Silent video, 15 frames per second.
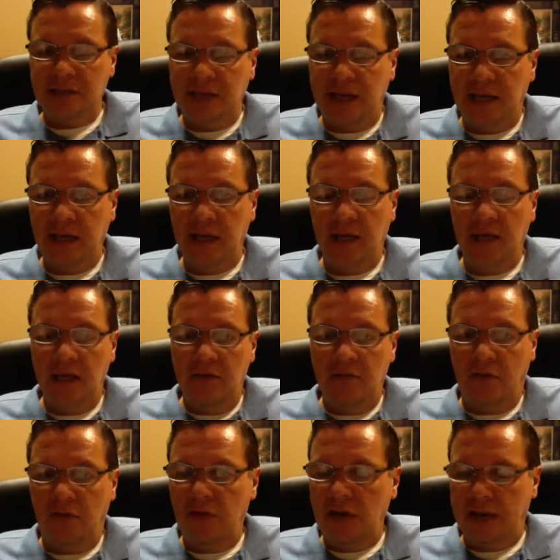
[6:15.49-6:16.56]
take
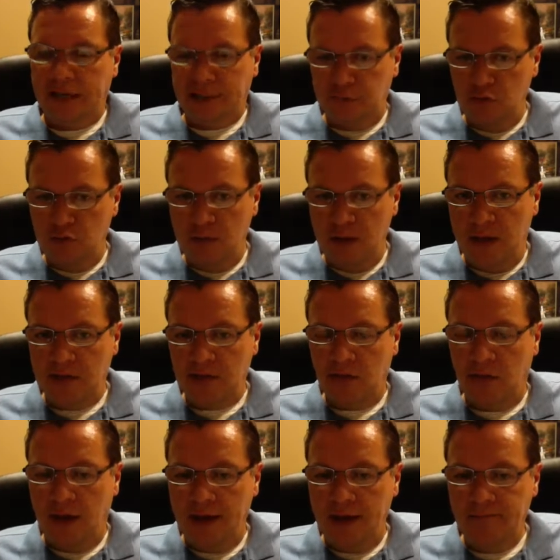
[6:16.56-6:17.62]
for the next few minutes,
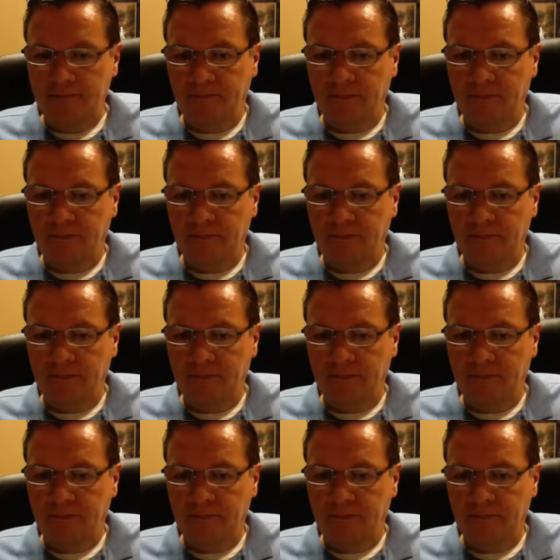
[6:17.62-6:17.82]
okay?